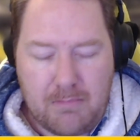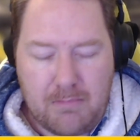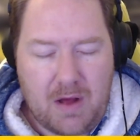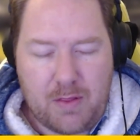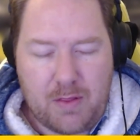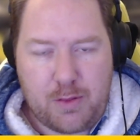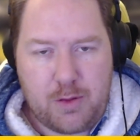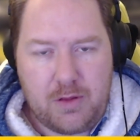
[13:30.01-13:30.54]

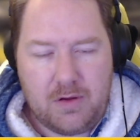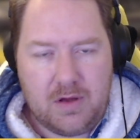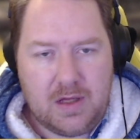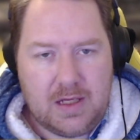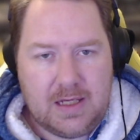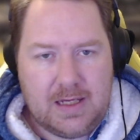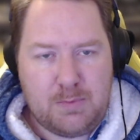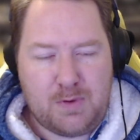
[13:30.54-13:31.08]
month
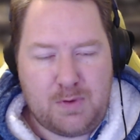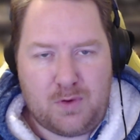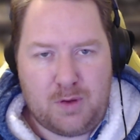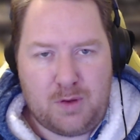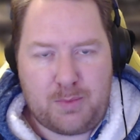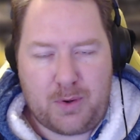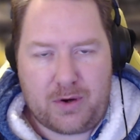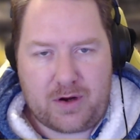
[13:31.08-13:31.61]

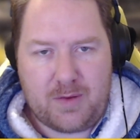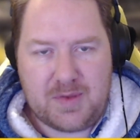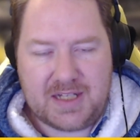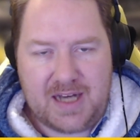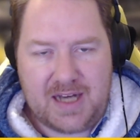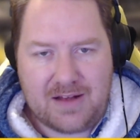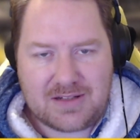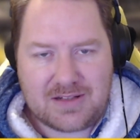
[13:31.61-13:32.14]
before the program
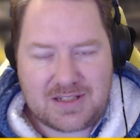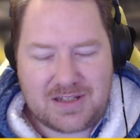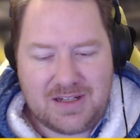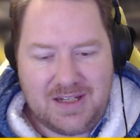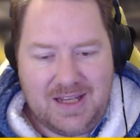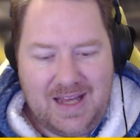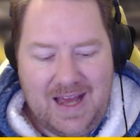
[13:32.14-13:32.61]
was announced.